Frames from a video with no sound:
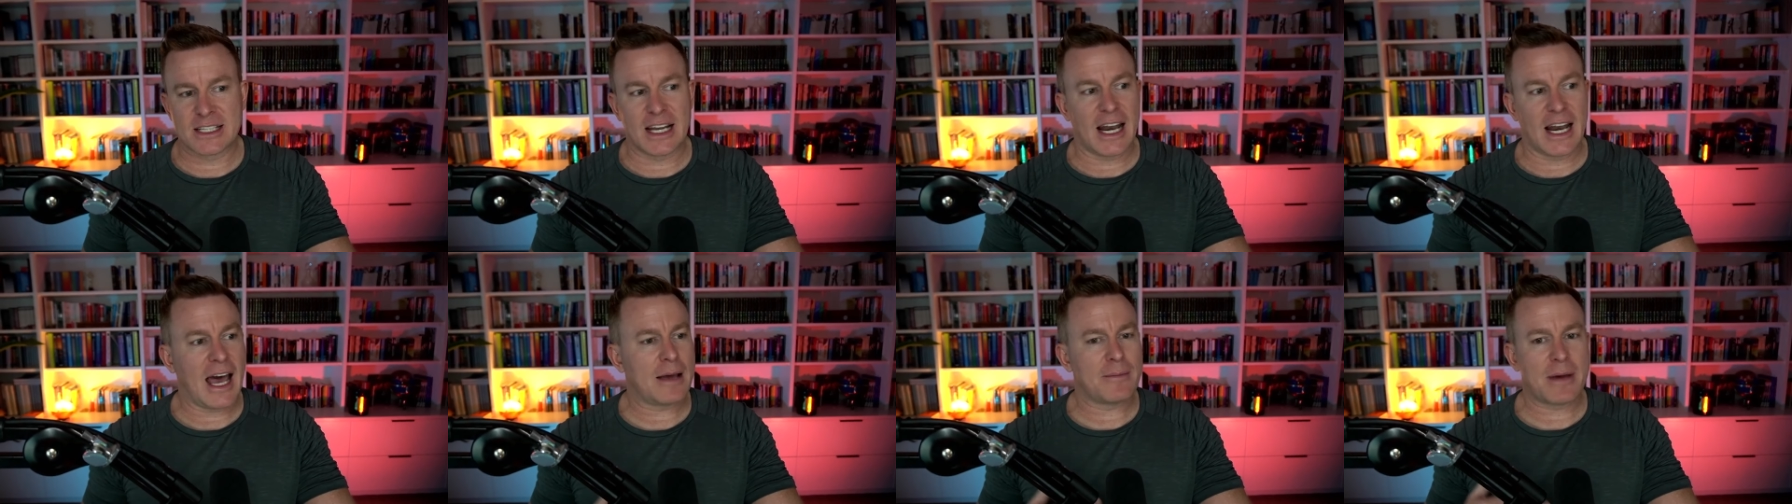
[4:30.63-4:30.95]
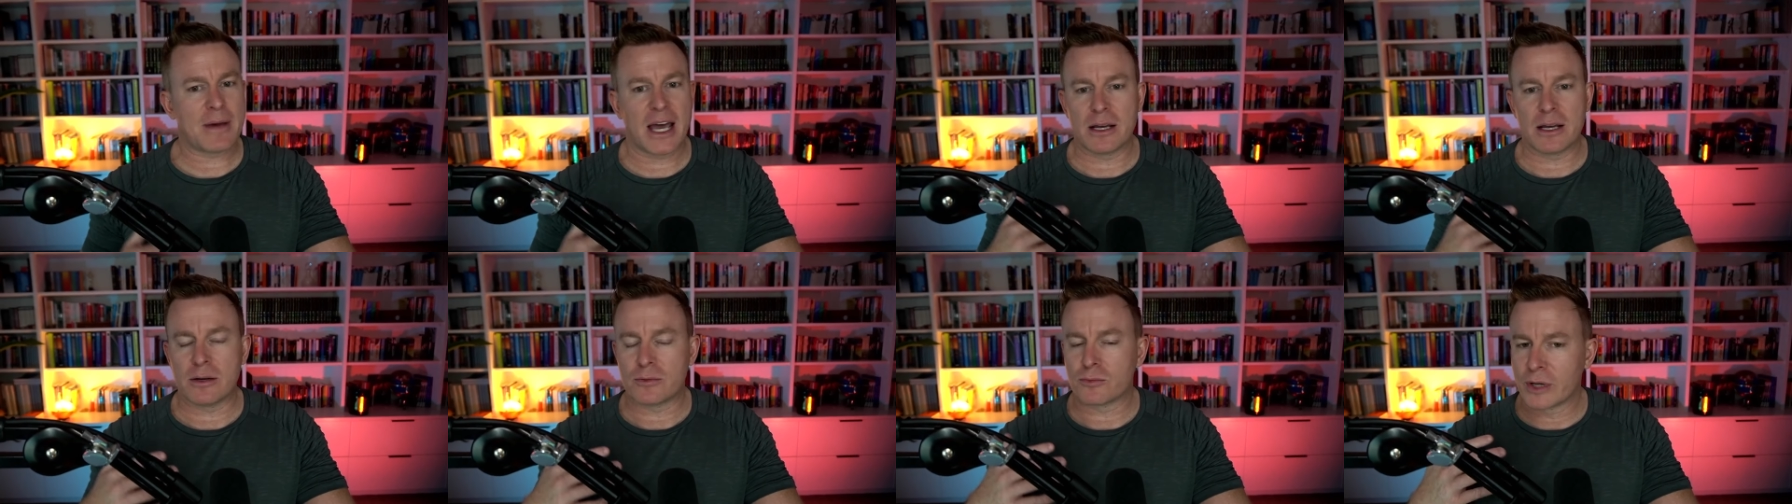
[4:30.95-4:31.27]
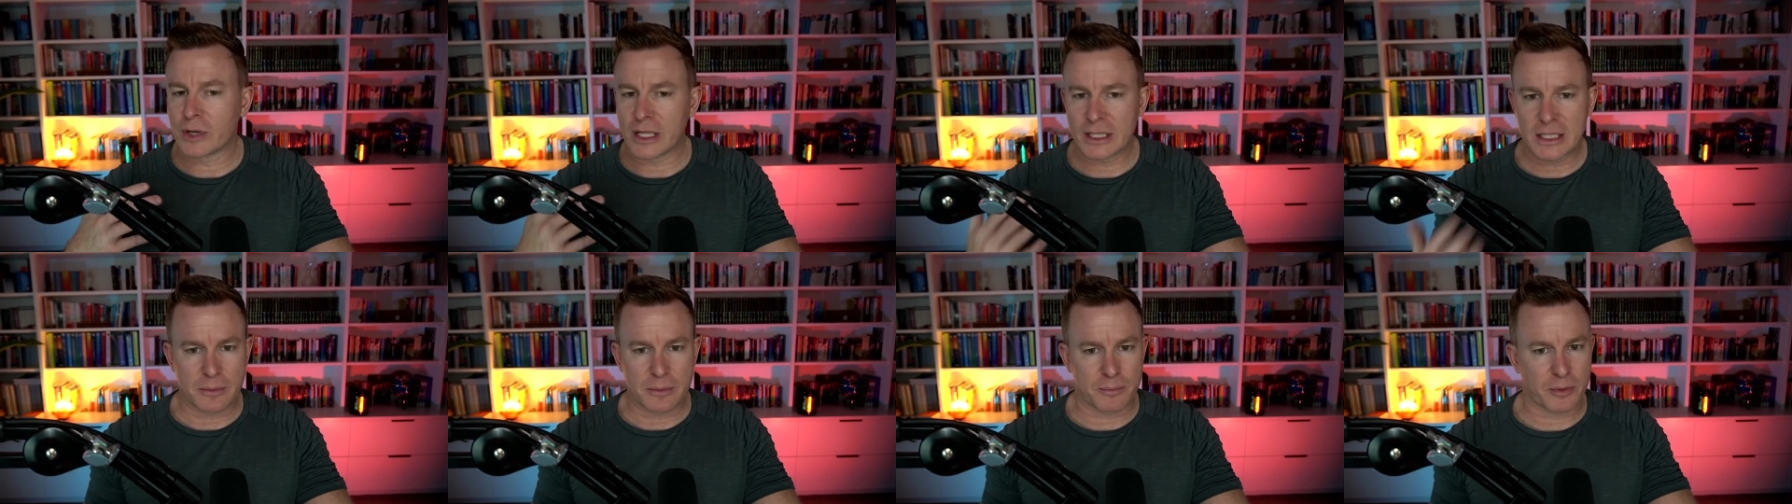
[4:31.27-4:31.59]
hey mate,
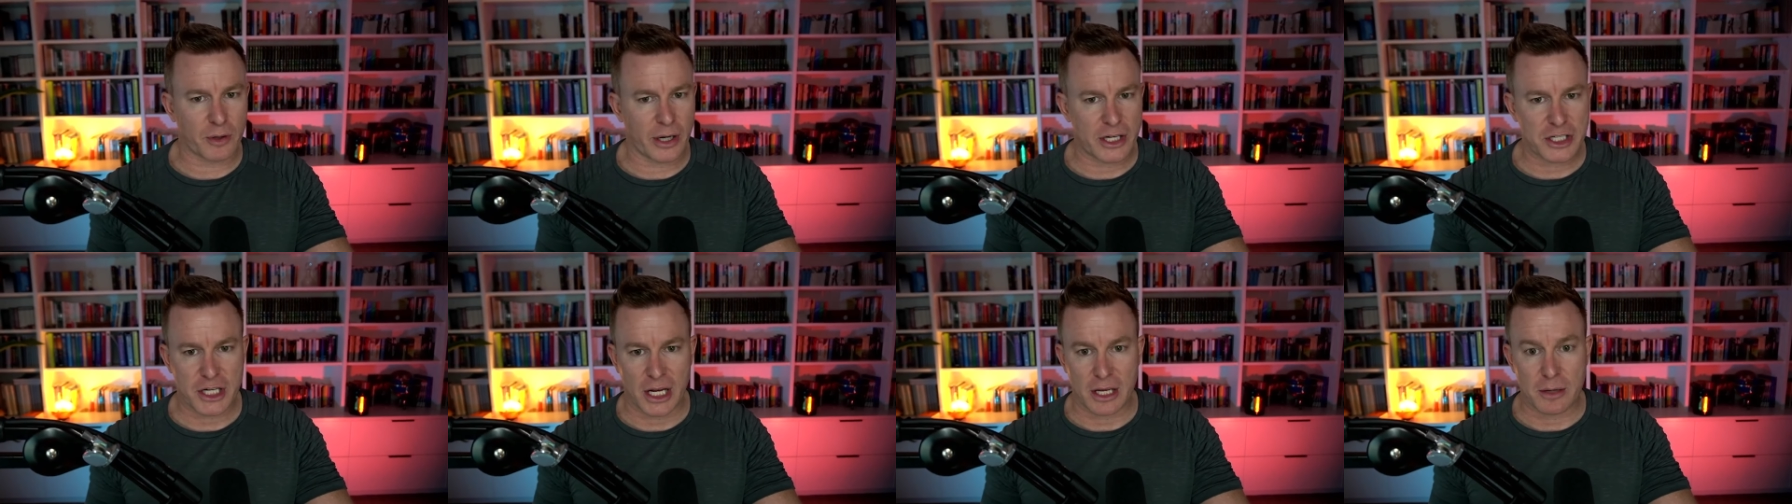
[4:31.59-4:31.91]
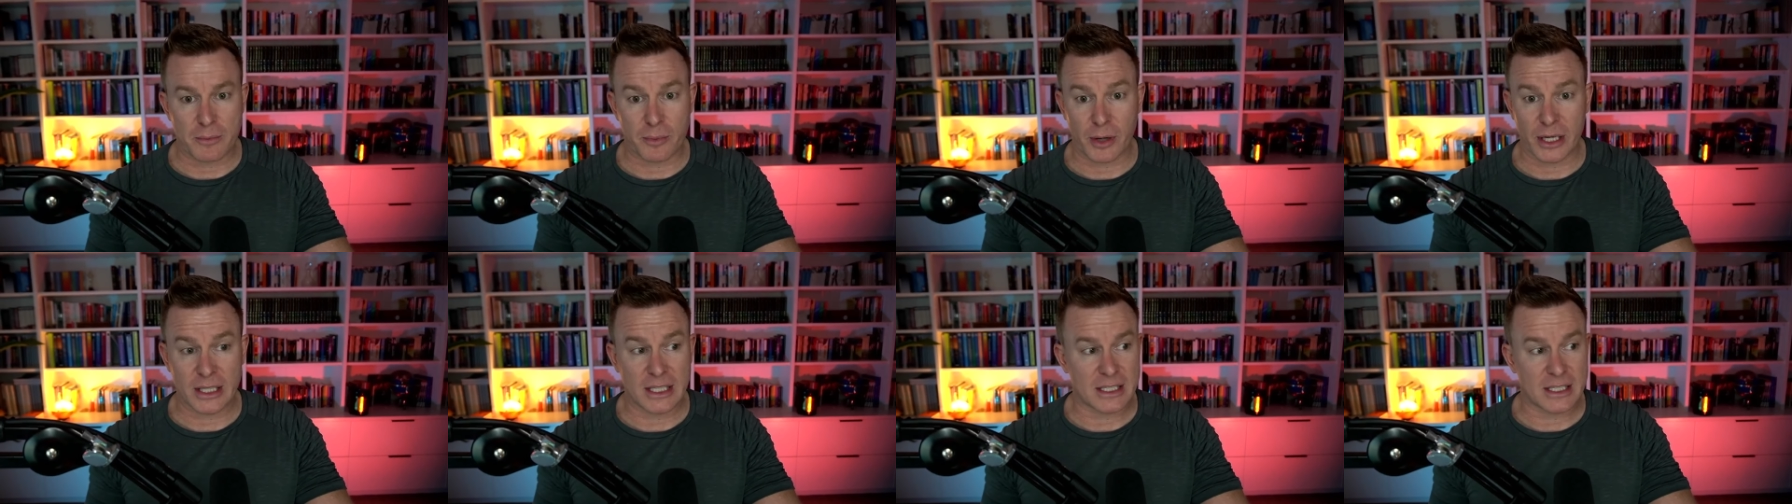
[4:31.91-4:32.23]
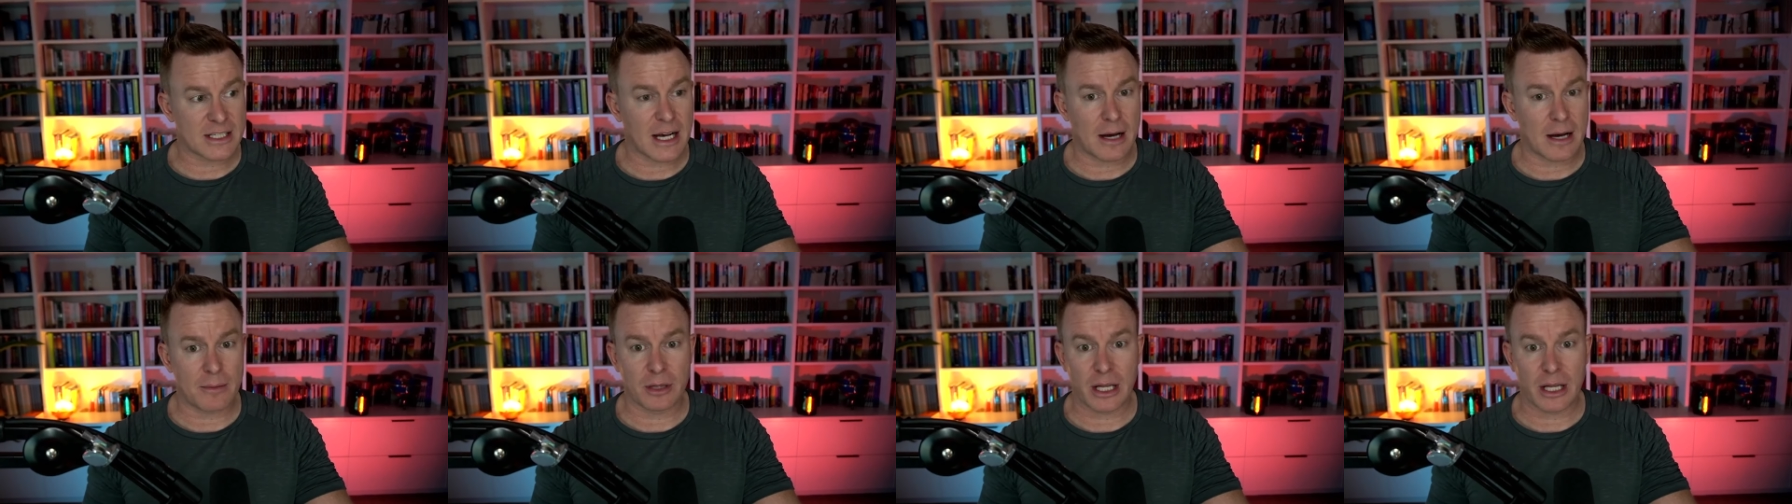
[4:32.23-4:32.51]
really appreciate you bringing this up.